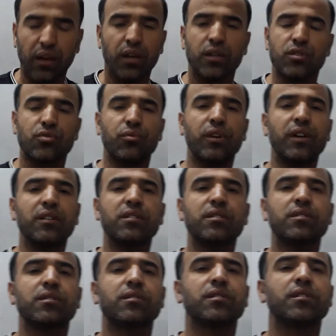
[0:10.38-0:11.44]

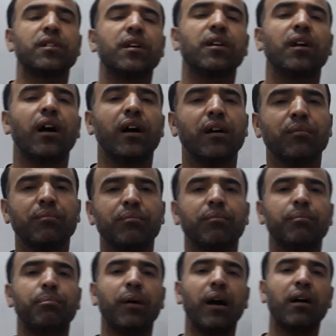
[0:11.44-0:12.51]
Students, today I am
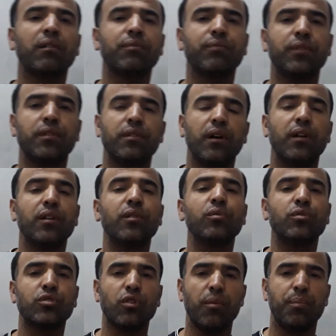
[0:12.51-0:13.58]
back with a
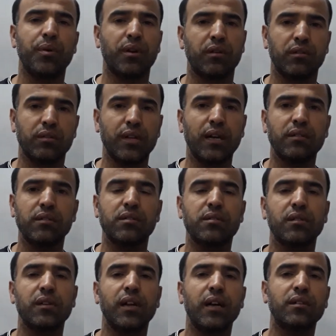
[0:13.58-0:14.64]
new topic that is
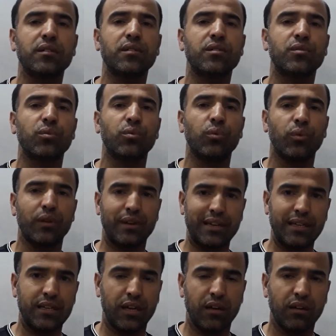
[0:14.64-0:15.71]
related to
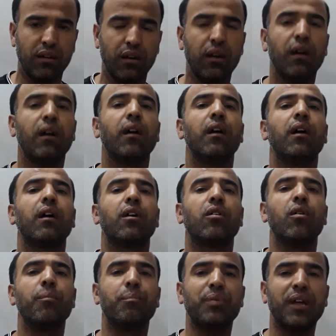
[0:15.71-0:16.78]
reading,
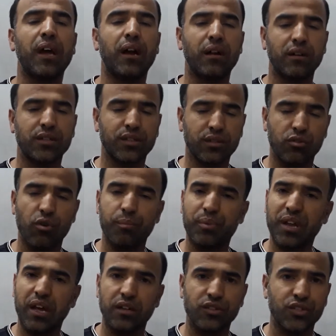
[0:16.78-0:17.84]

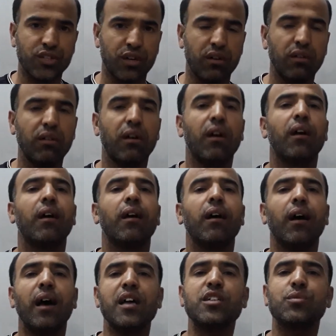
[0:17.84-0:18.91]
comprehension
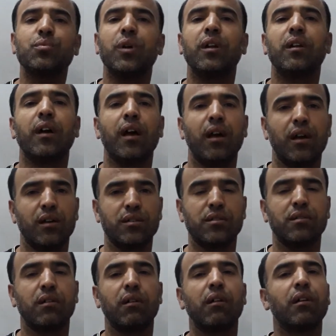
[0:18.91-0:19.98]
as well
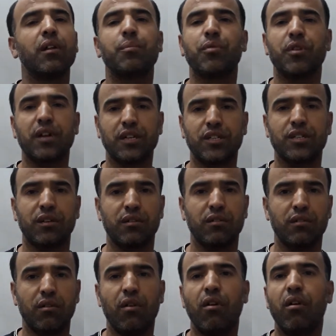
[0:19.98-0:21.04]
as reproduction
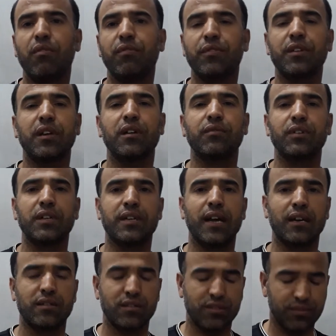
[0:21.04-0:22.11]
of the given
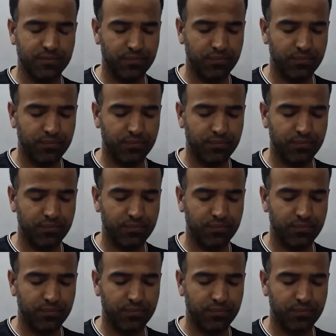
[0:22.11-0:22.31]
text.